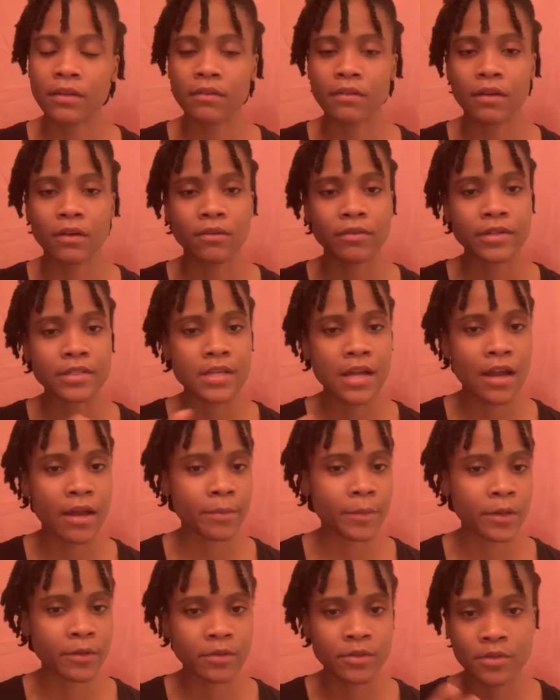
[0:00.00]
Over
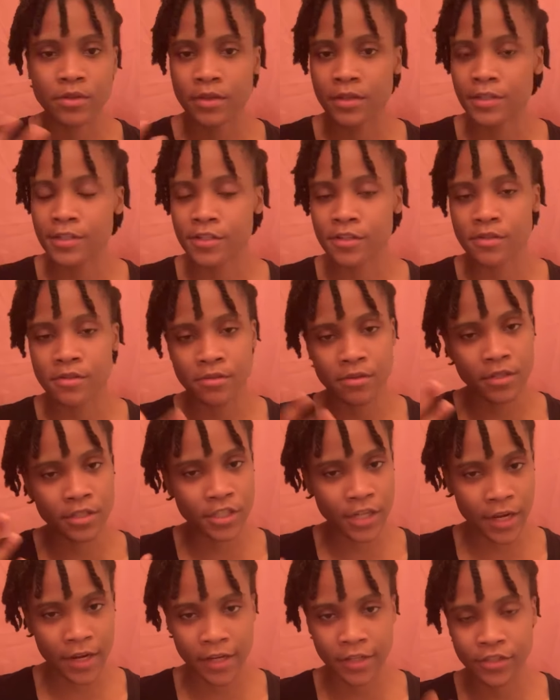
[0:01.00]
time, your routine is just going
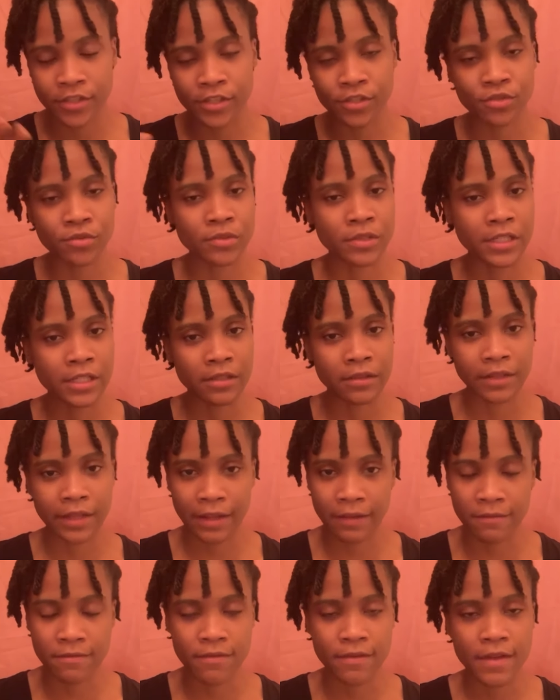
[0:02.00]
to change as you get
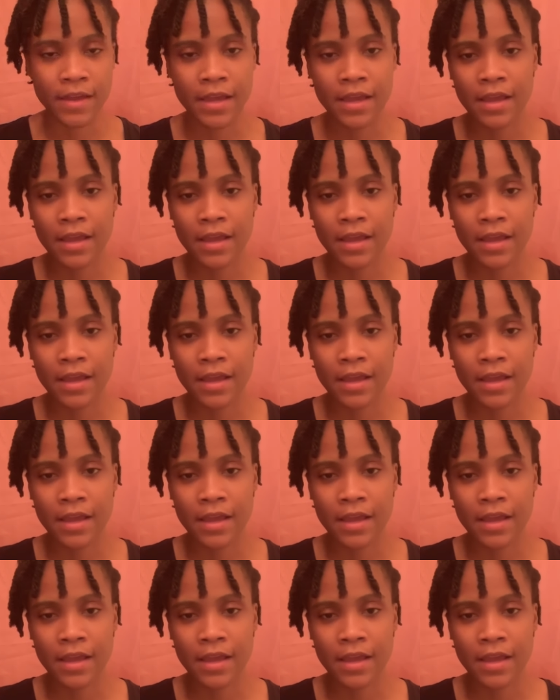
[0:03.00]
length.